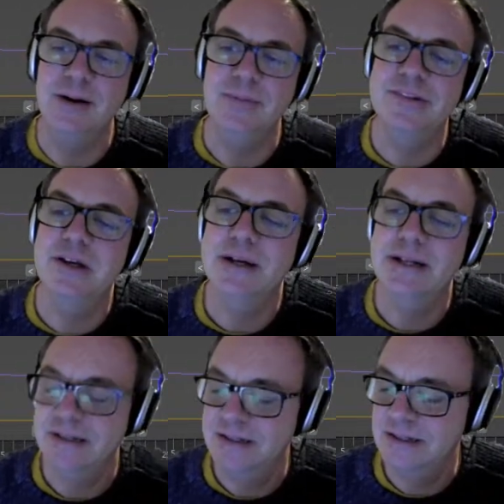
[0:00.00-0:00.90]
So I
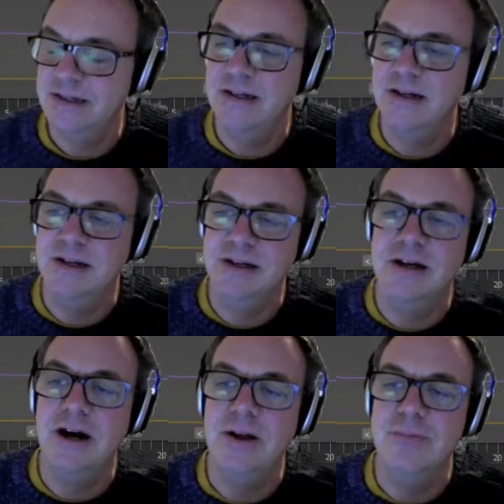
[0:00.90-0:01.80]

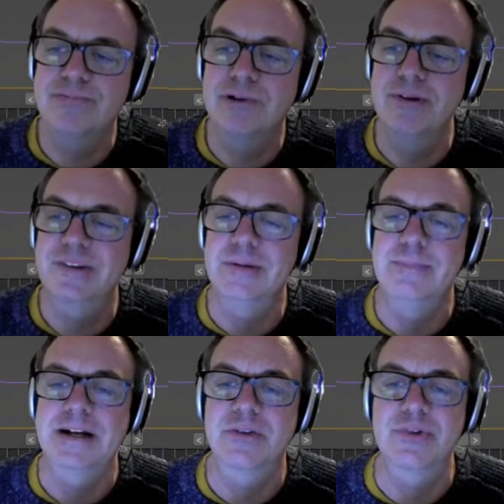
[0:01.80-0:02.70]
can't promise that
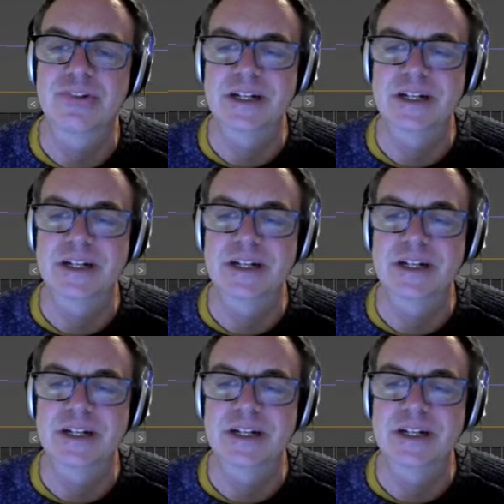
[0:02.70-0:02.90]
Max will stay